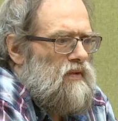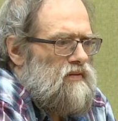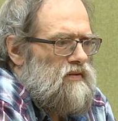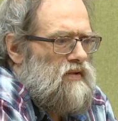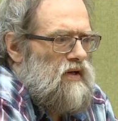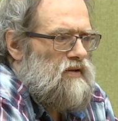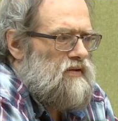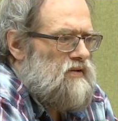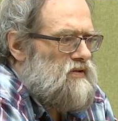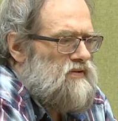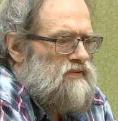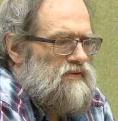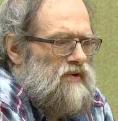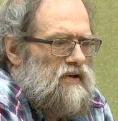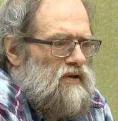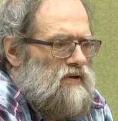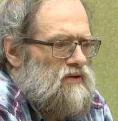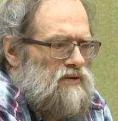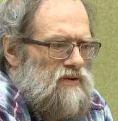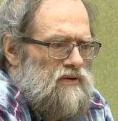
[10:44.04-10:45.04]
that is
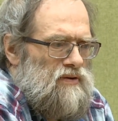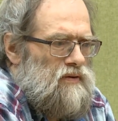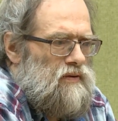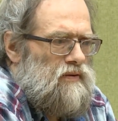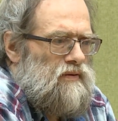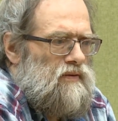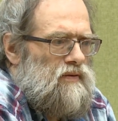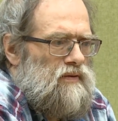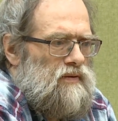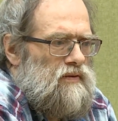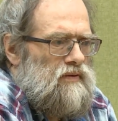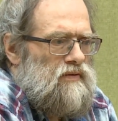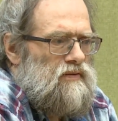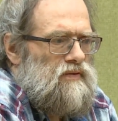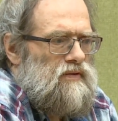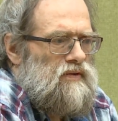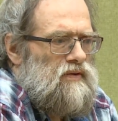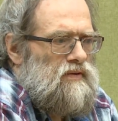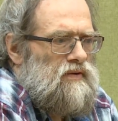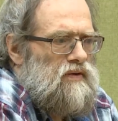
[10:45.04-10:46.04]
very old. You
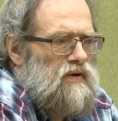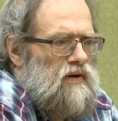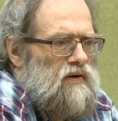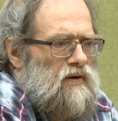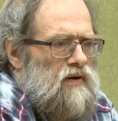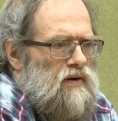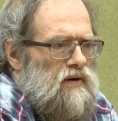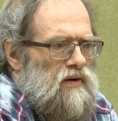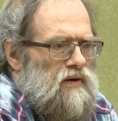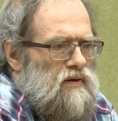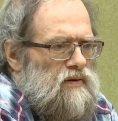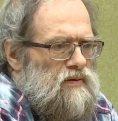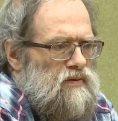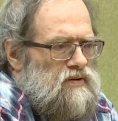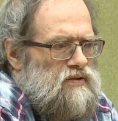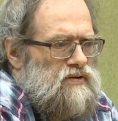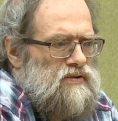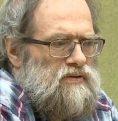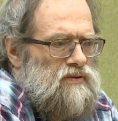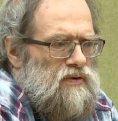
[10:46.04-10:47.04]
see, uh,
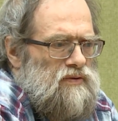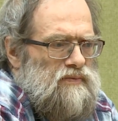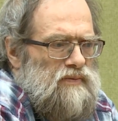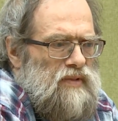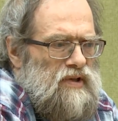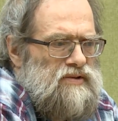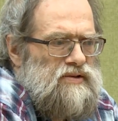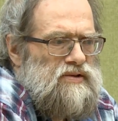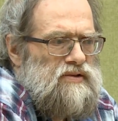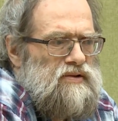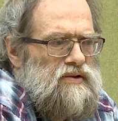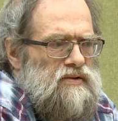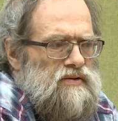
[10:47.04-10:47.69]
it's not mentioned